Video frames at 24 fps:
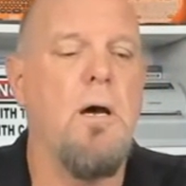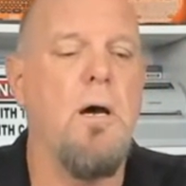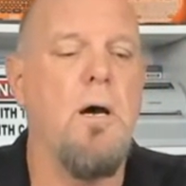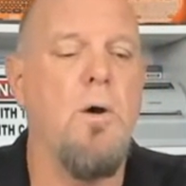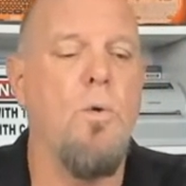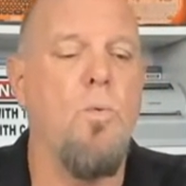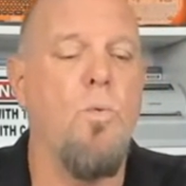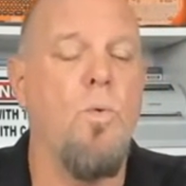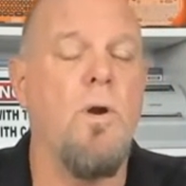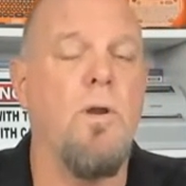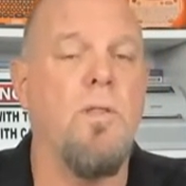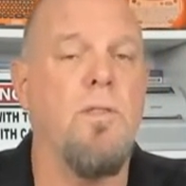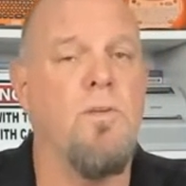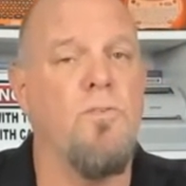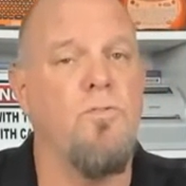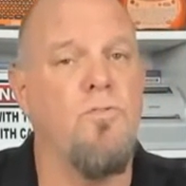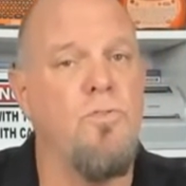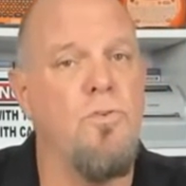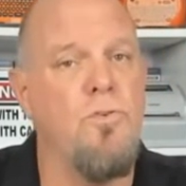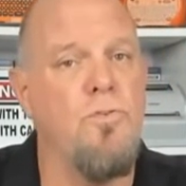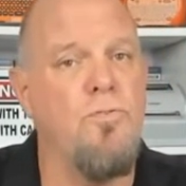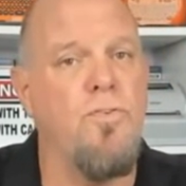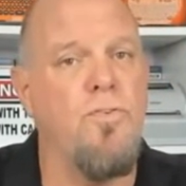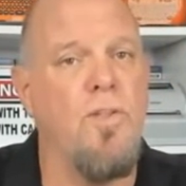where
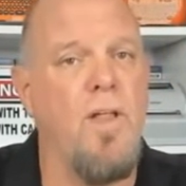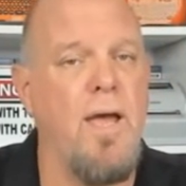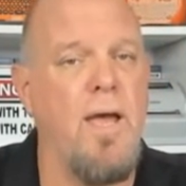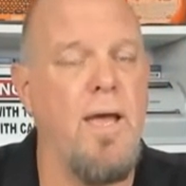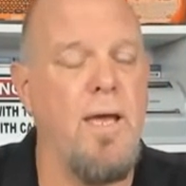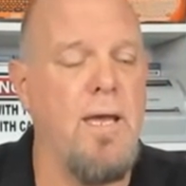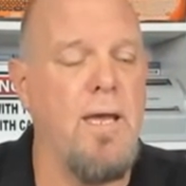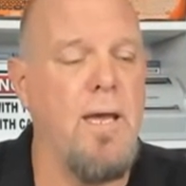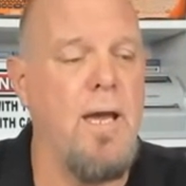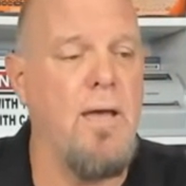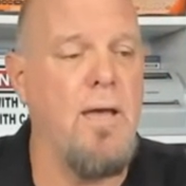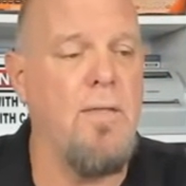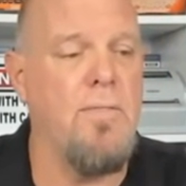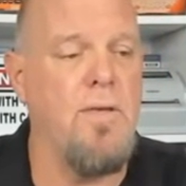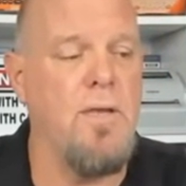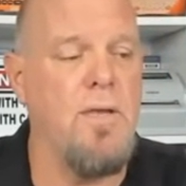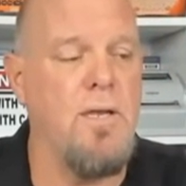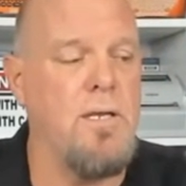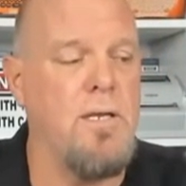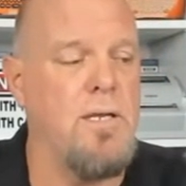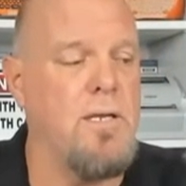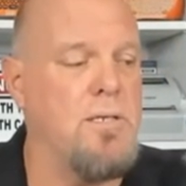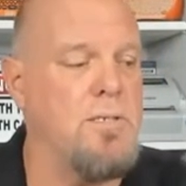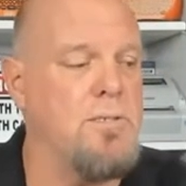this new flagging, I
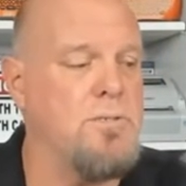think, is